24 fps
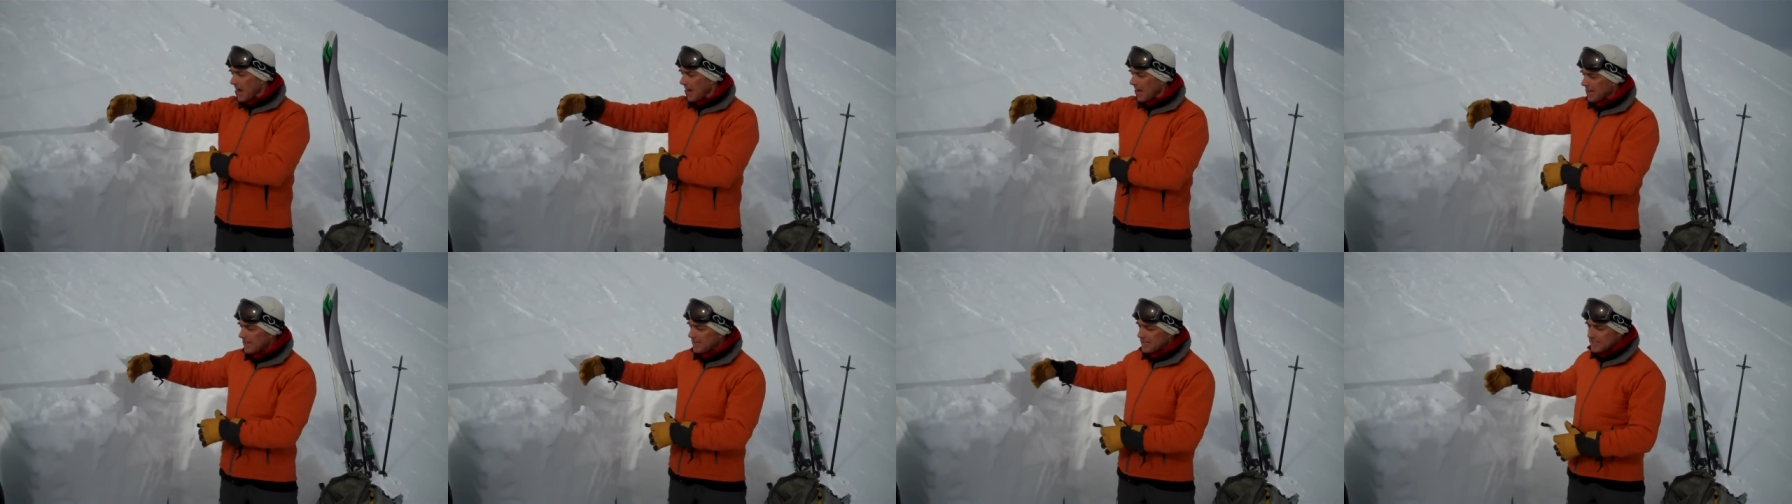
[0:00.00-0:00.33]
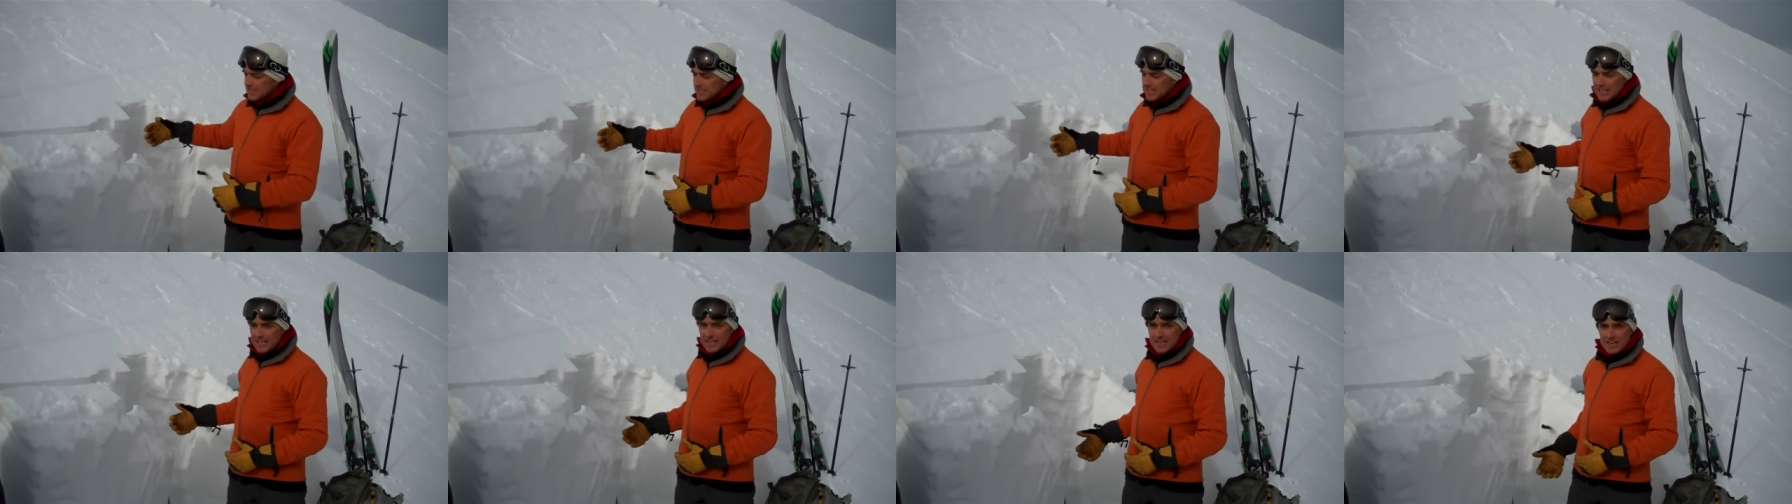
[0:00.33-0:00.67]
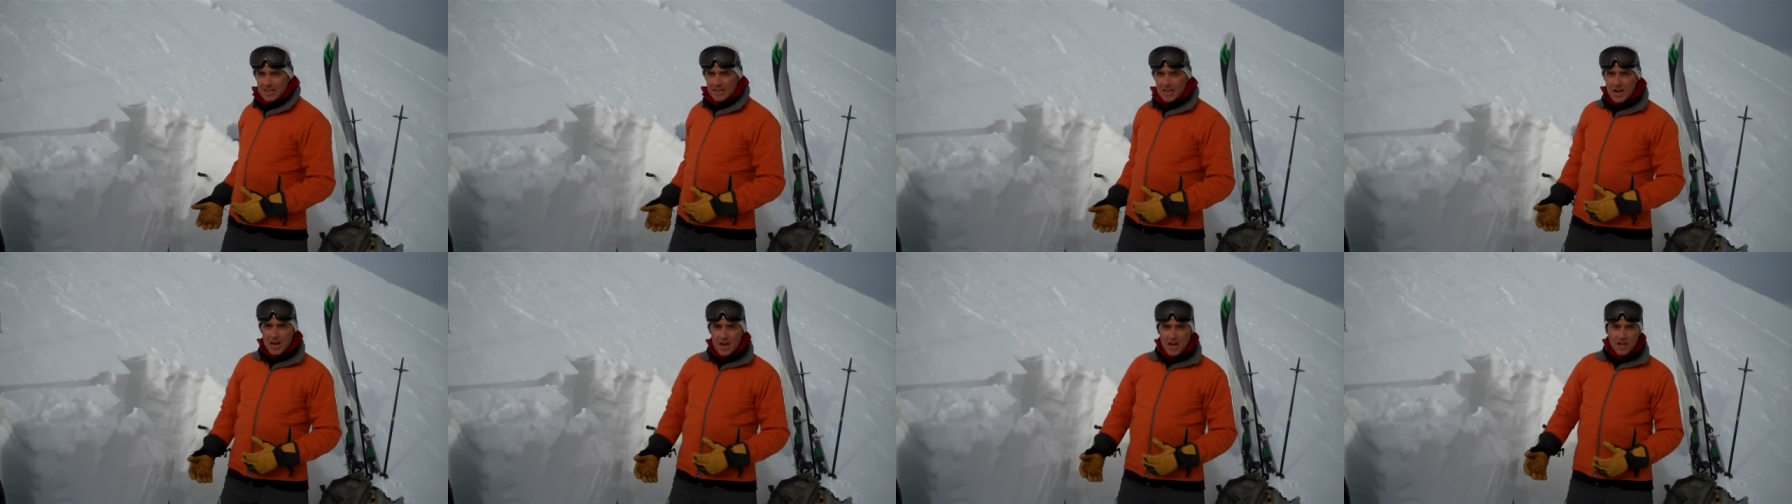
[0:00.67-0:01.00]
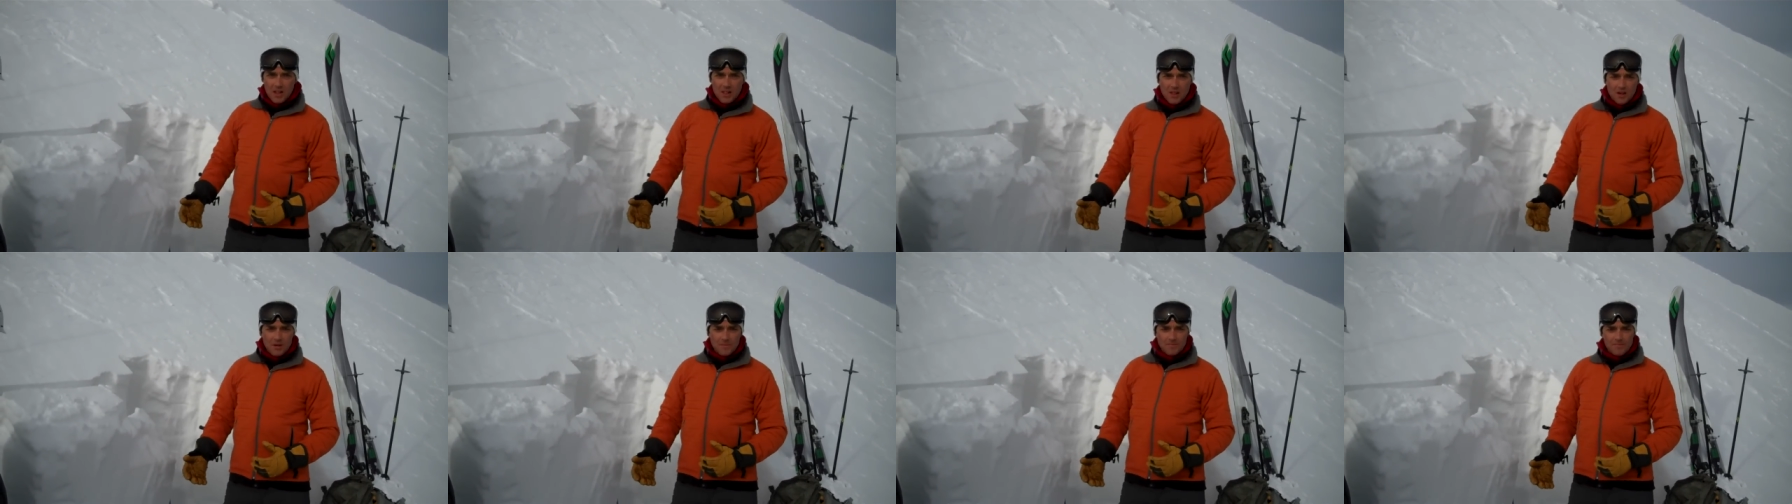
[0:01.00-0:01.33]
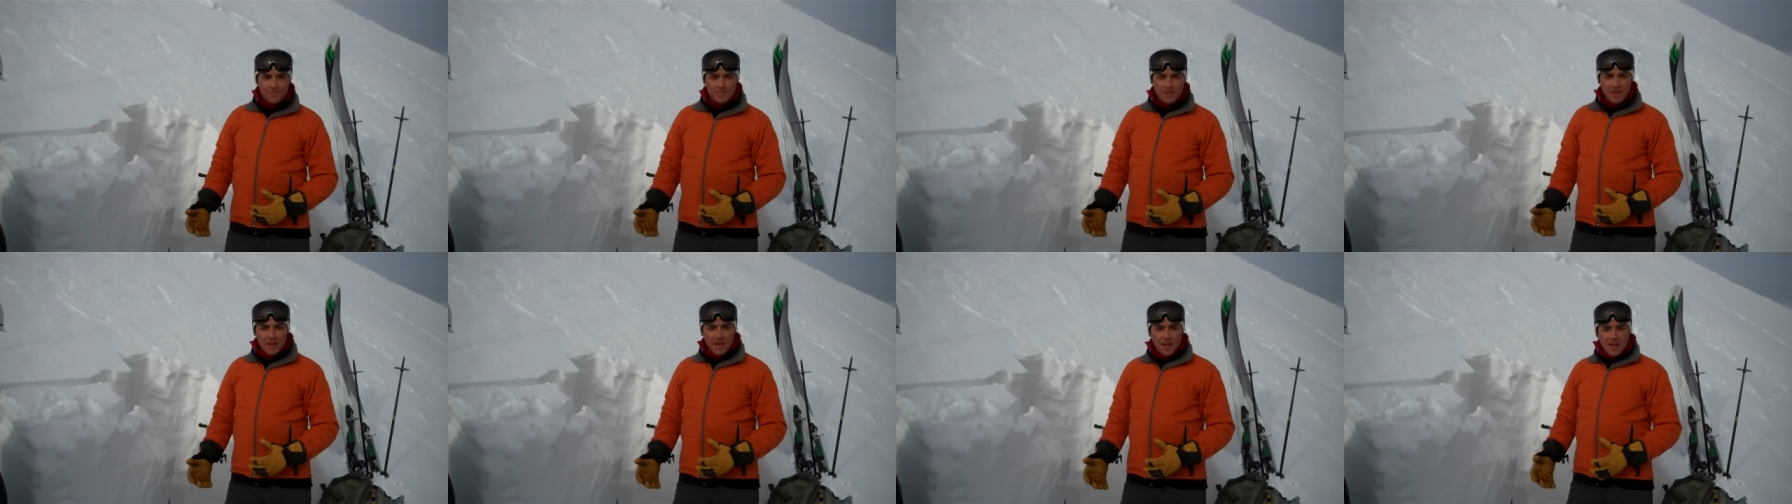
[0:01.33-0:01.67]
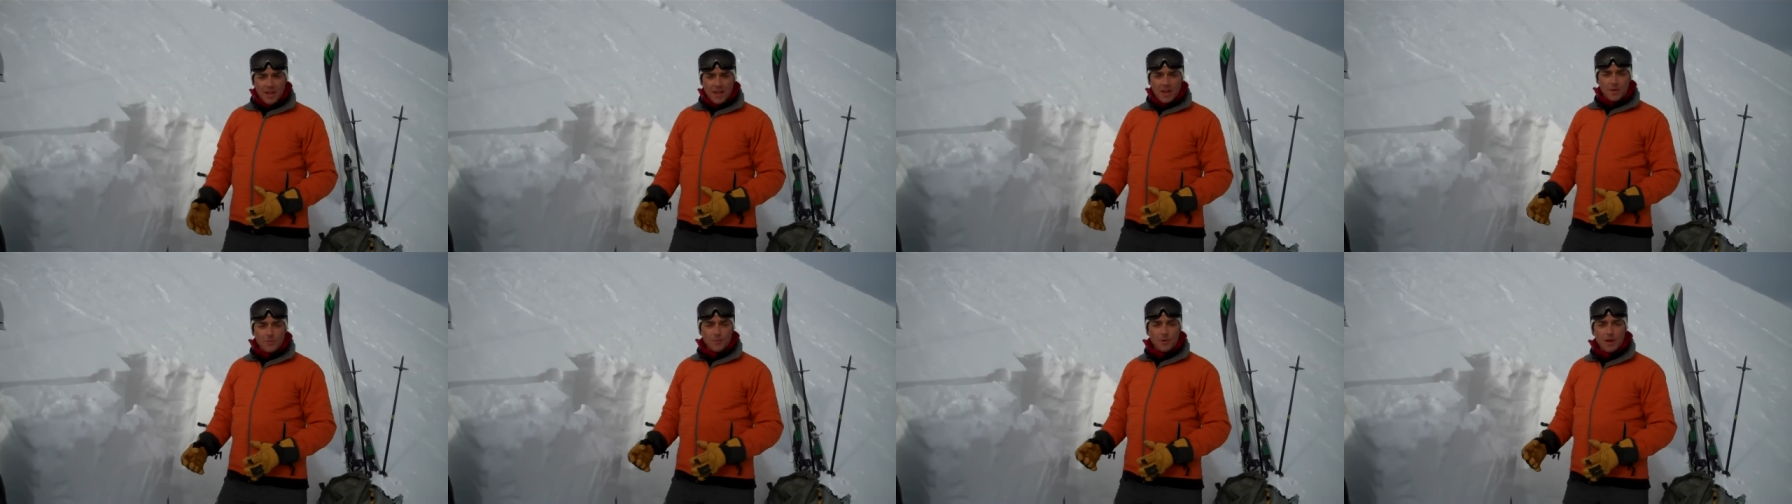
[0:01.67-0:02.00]
Isolated a column
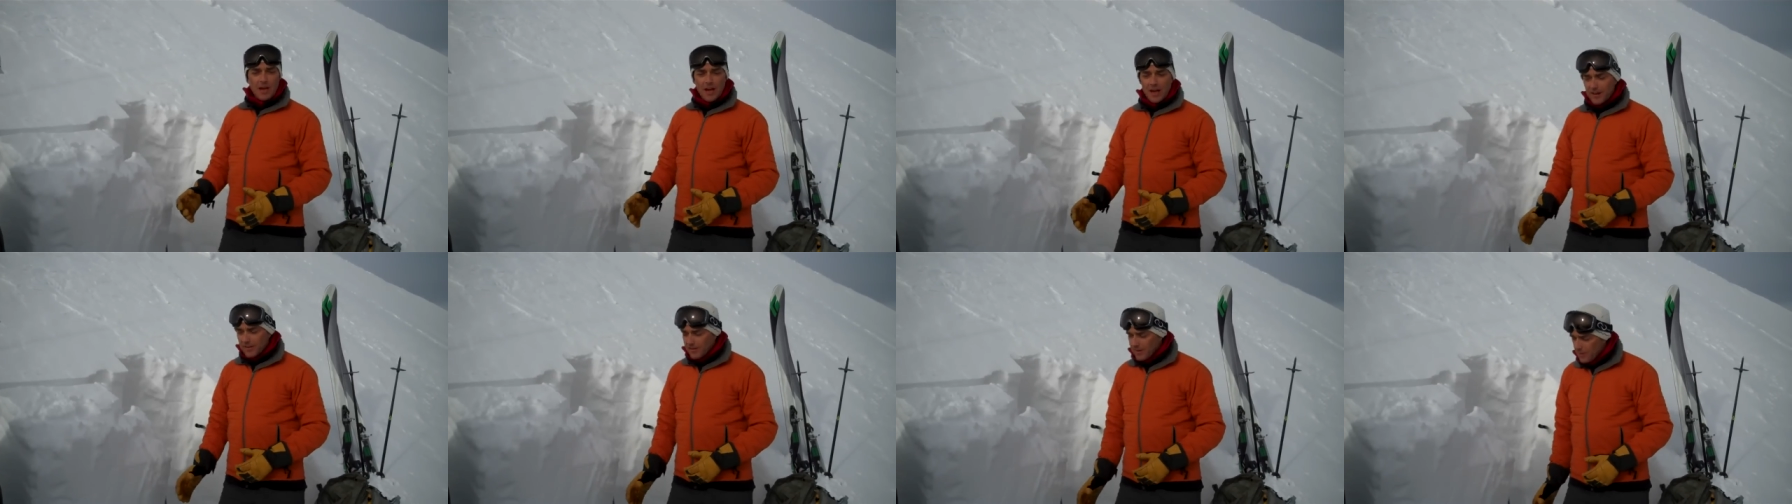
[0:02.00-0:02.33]
and we got